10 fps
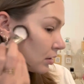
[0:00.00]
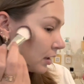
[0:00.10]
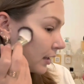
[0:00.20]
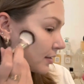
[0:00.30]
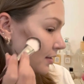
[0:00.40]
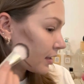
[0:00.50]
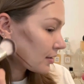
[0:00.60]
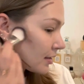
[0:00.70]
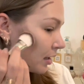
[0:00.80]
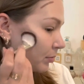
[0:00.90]
Yeah, see,
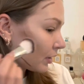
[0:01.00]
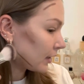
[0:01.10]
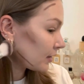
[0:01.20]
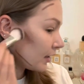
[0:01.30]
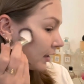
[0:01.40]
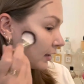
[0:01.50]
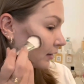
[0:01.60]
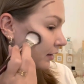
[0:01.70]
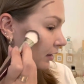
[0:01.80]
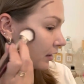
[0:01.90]
it's not
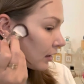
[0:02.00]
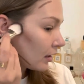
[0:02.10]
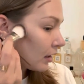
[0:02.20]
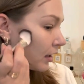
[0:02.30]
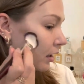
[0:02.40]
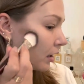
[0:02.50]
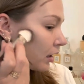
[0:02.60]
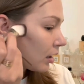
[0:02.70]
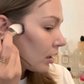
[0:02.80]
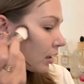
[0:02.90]
blending
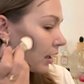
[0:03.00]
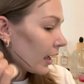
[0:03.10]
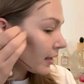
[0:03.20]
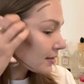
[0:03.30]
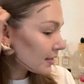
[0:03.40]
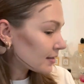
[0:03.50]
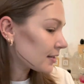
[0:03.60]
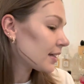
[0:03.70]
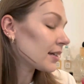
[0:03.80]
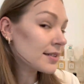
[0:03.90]
as
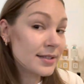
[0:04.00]
easily, and it's